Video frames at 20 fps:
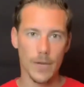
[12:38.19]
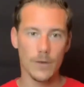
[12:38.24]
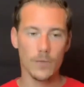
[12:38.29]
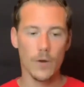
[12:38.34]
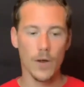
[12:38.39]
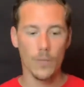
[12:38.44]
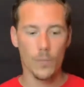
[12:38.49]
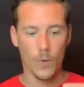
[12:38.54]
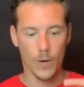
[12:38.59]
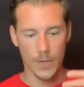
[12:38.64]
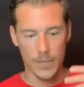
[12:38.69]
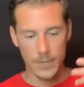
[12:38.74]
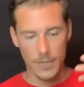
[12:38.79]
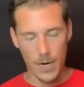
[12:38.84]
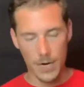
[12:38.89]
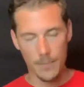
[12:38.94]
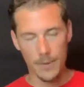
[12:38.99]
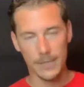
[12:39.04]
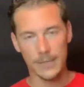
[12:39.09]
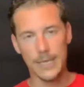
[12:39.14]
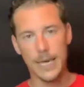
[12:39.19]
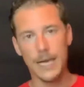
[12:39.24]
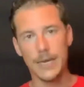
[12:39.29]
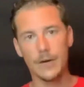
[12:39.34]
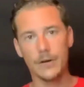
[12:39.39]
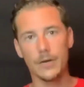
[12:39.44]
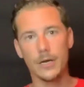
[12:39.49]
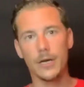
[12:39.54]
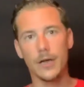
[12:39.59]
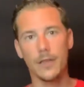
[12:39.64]
And we're going to talk about that
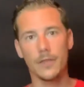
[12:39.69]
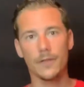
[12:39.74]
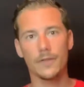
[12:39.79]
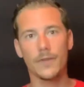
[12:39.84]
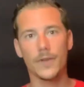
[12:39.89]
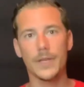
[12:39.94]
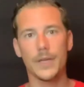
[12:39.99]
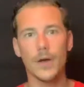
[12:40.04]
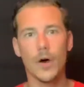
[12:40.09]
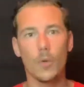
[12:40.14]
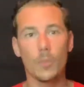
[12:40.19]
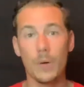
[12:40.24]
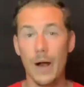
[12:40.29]
here in another video,